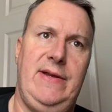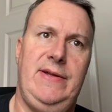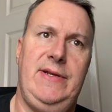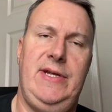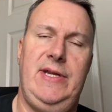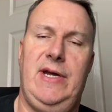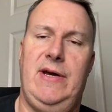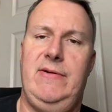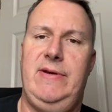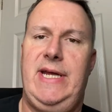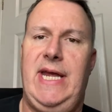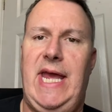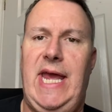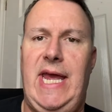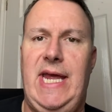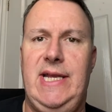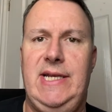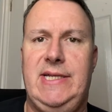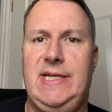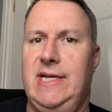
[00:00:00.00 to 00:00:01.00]
You know,
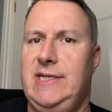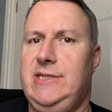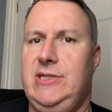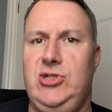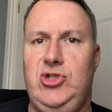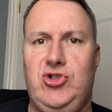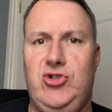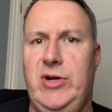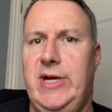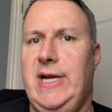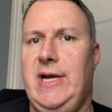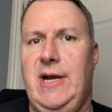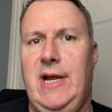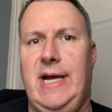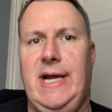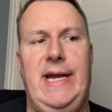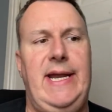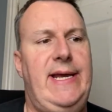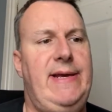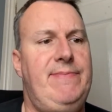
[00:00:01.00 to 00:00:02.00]
it doesn't drink
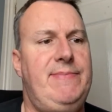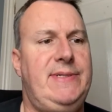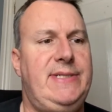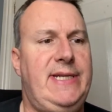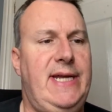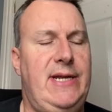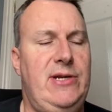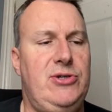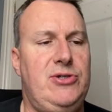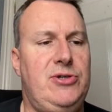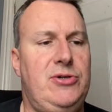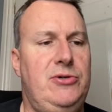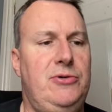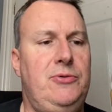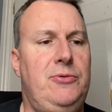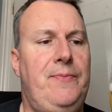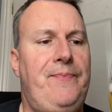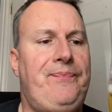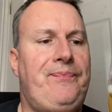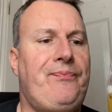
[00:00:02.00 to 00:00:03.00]
like an 8% at
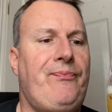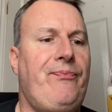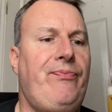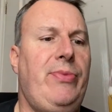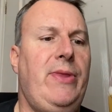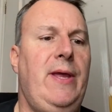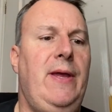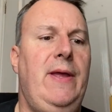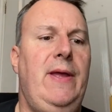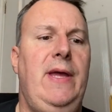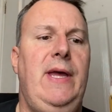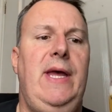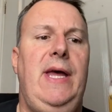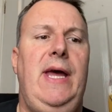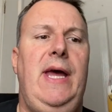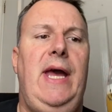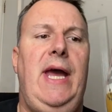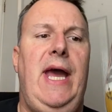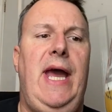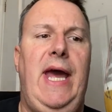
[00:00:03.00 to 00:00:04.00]
all.
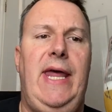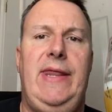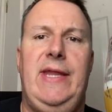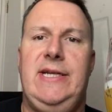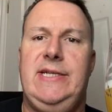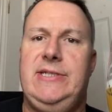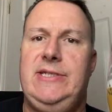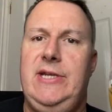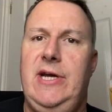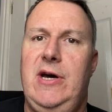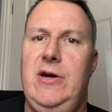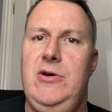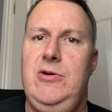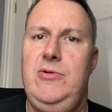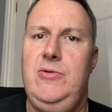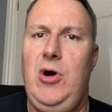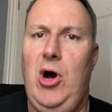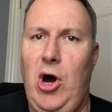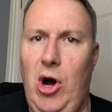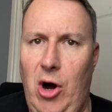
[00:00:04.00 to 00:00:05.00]
And there's
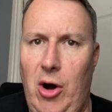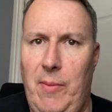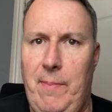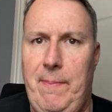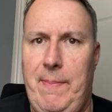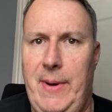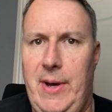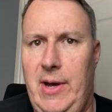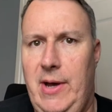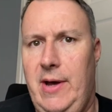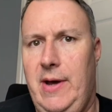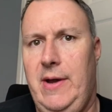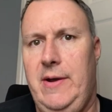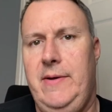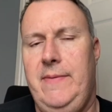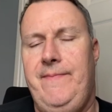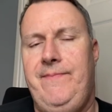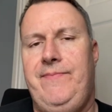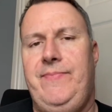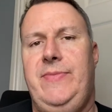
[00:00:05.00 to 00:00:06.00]
no hot
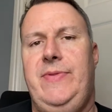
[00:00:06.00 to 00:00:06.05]
burn.